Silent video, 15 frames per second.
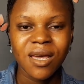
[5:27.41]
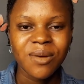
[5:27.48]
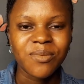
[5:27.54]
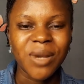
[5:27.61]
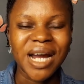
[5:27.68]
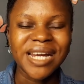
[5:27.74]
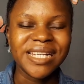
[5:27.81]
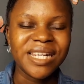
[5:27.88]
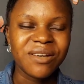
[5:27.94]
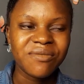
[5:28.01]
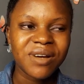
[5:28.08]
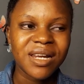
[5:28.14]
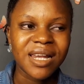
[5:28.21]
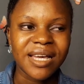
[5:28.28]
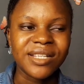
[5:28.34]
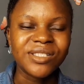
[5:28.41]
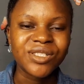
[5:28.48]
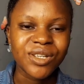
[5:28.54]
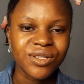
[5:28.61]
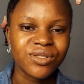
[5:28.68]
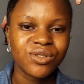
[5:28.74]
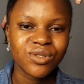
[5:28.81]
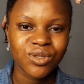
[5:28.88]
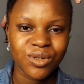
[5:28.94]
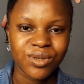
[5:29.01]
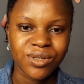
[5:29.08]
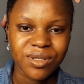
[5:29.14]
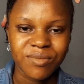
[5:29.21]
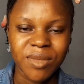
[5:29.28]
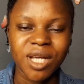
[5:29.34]
But I never, like, changed
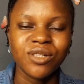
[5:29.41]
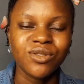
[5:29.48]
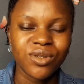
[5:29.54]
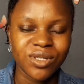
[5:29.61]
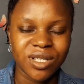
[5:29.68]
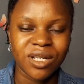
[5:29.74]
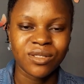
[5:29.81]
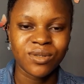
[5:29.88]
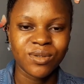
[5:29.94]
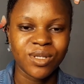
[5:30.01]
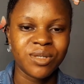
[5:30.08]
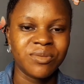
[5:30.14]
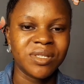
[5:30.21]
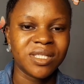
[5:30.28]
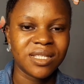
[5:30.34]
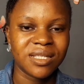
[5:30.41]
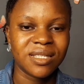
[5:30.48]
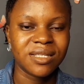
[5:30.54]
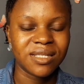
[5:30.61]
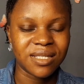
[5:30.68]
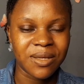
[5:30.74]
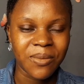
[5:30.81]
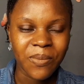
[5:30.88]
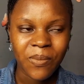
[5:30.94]
church. My church has always been C C C.